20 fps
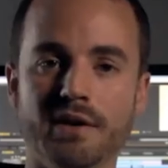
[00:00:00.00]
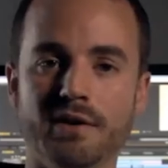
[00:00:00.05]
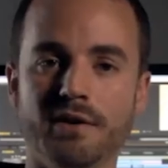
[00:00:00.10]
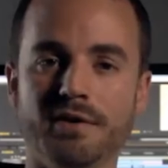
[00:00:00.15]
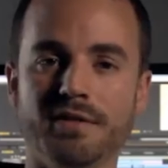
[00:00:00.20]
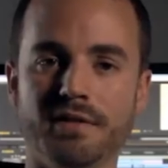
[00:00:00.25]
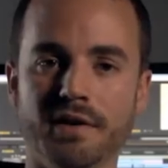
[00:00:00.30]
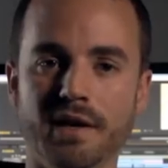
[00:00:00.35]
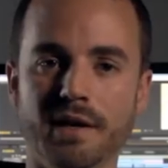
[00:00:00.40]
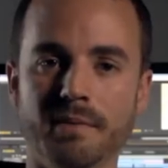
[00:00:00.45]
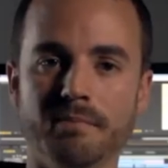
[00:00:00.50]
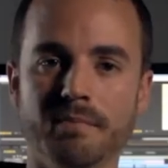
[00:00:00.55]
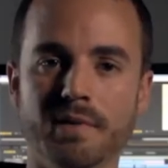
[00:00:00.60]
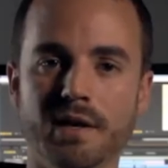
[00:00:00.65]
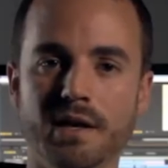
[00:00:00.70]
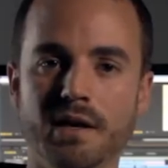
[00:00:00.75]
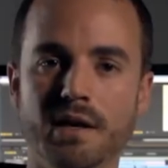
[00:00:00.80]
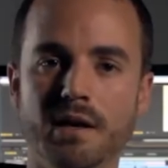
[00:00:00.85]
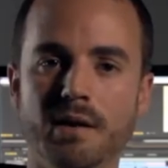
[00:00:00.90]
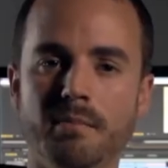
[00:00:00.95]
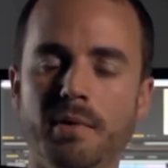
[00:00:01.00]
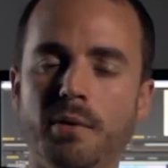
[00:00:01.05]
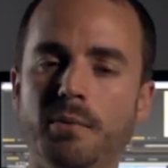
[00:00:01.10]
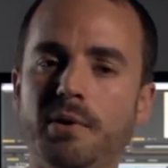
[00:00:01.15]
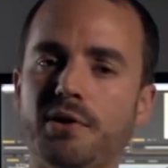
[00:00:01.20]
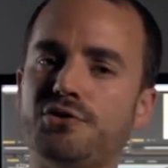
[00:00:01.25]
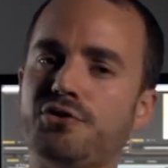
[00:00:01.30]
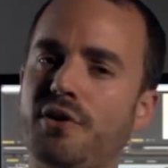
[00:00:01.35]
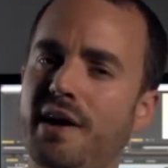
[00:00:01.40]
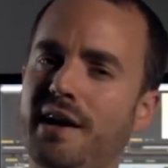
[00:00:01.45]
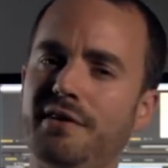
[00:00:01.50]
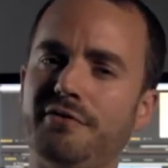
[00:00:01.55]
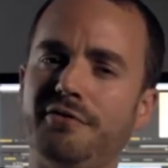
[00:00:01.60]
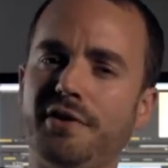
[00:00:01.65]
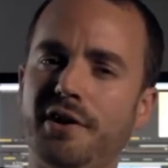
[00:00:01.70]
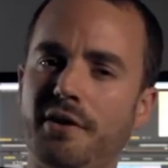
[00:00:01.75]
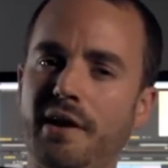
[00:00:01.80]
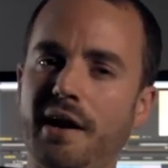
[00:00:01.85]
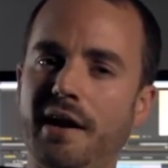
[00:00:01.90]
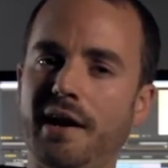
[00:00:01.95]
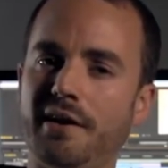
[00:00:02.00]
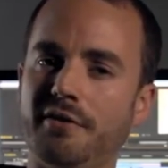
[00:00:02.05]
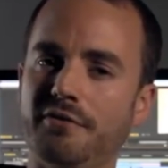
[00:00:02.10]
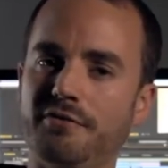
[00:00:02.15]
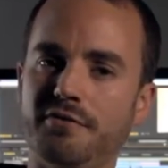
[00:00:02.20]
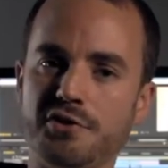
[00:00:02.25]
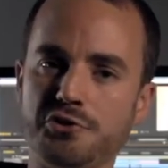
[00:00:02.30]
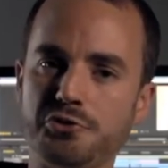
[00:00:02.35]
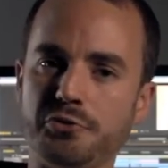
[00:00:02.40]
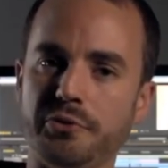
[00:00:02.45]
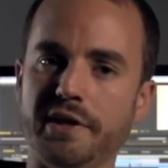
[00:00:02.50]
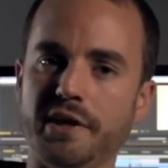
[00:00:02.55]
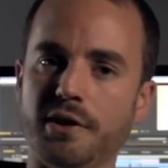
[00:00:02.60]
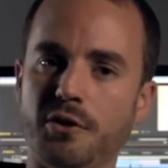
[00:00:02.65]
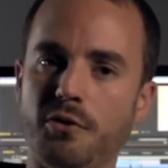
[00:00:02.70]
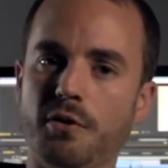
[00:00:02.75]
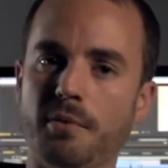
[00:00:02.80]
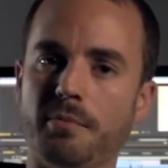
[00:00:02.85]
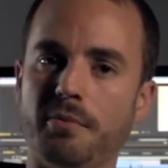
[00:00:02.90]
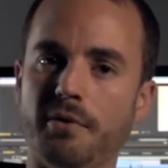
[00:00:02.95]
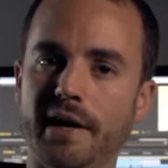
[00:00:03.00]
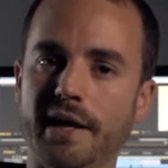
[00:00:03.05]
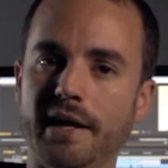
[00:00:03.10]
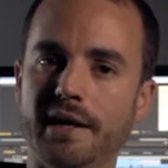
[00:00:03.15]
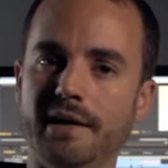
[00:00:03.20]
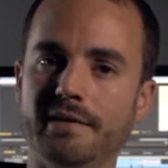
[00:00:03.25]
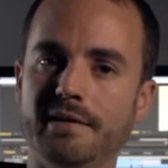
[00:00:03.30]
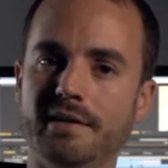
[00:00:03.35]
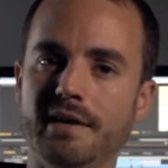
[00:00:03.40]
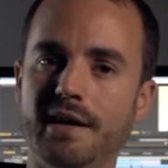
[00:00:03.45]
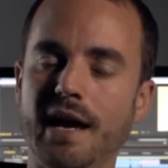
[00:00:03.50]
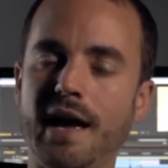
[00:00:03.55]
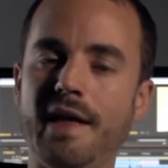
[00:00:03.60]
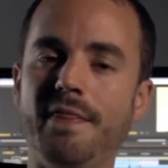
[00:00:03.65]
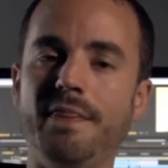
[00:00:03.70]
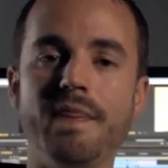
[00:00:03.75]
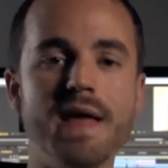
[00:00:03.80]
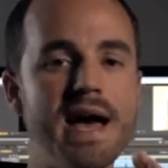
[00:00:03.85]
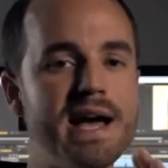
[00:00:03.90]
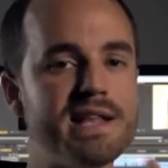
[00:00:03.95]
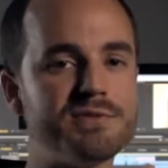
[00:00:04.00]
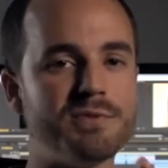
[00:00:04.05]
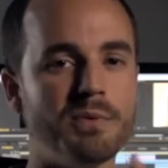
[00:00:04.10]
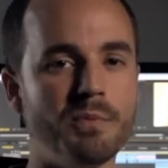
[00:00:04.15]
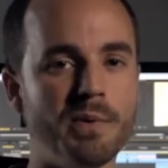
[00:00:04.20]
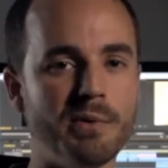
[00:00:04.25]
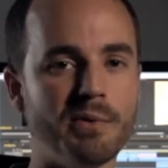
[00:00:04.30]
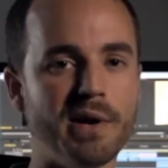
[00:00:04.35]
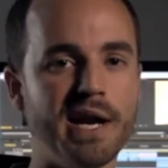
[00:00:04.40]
our theme, but we were trying to figure out how to visually incorporate it, and that's when we were